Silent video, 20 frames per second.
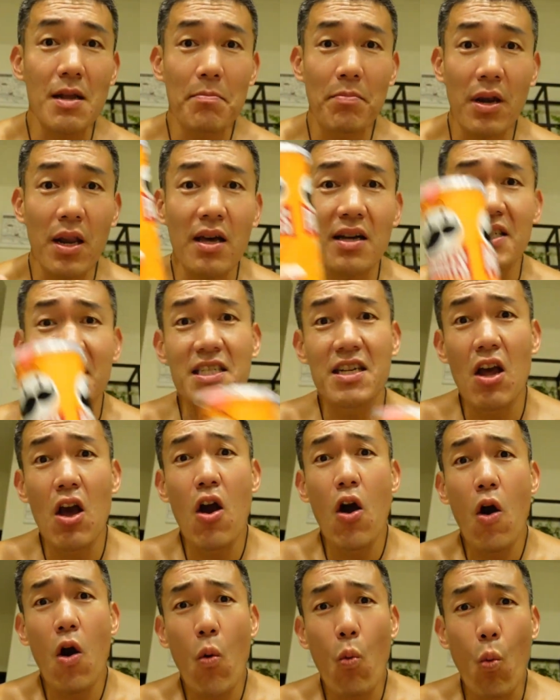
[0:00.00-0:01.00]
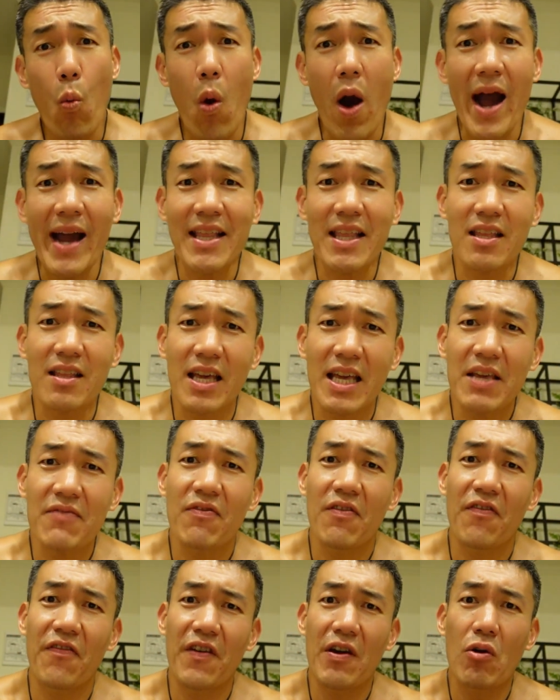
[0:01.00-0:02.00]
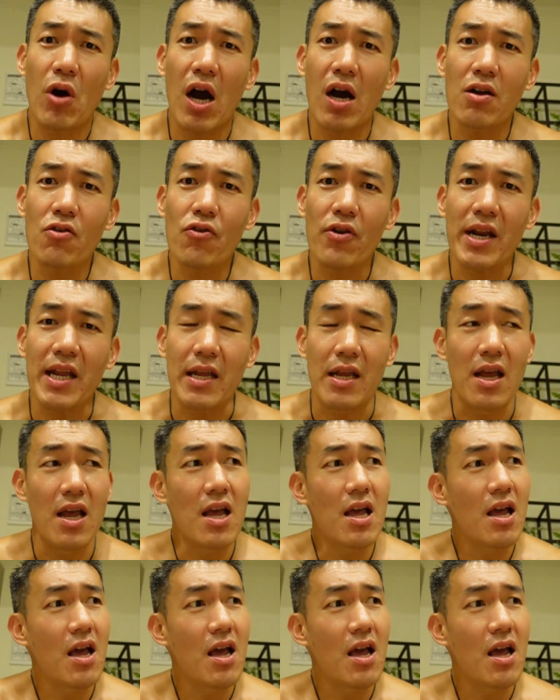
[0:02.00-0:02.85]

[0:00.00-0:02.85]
Plus, why did I even feel hungry